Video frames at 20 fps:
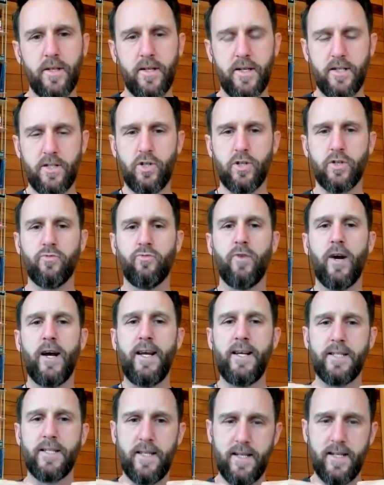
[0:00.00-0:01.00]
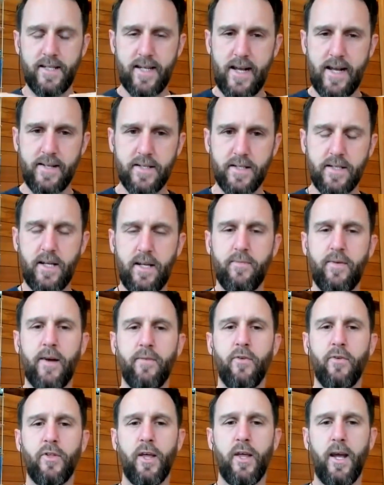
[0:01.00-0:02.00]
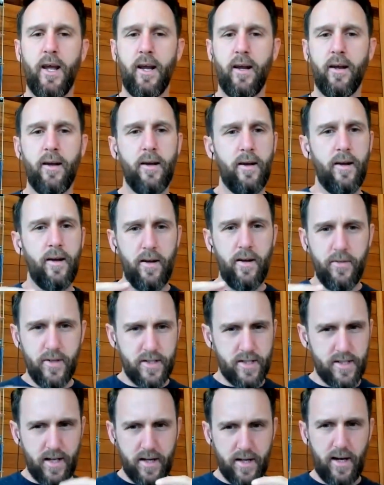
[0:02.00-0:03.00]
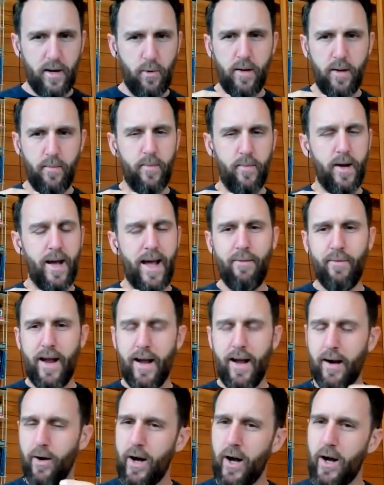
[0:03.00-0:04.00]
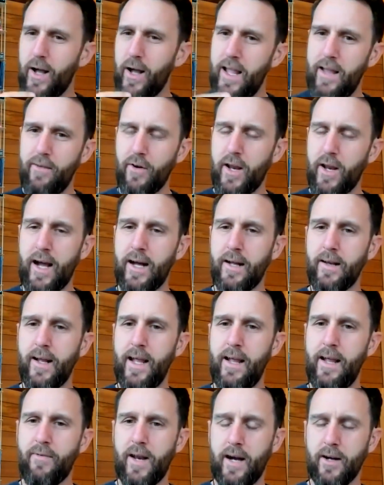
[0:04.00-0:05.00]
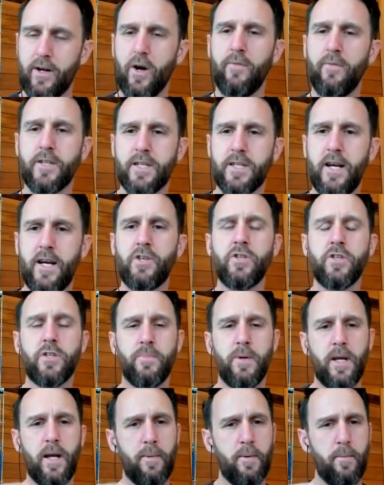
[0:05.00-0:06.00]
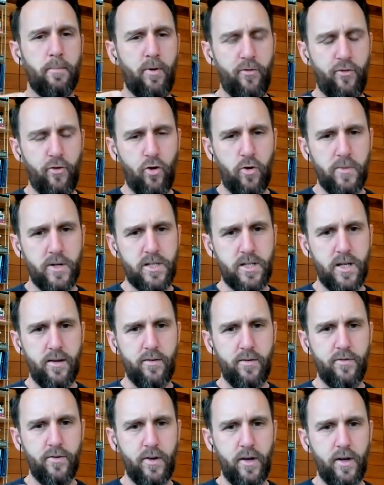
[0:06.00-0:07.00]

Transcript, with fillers: That it's just raised the intensity of everything. That suddenly we're even our even our conversations are becoming performative.